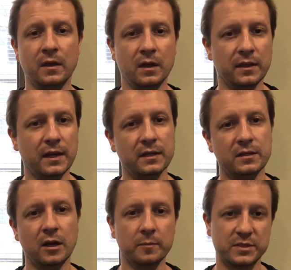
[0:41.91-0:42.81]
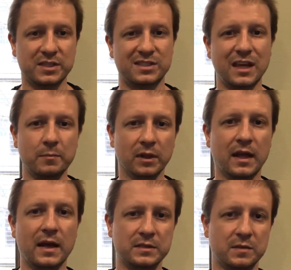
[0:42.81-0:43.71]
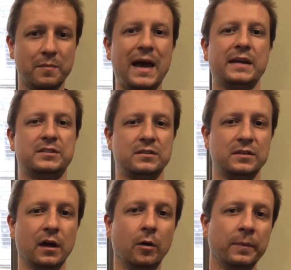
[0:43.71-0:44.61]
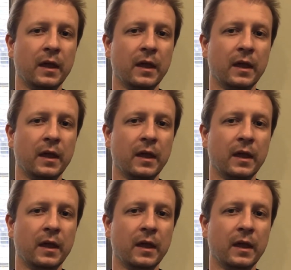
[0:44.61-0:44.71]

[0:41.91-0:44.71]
in that it helps stabilize the mast cell.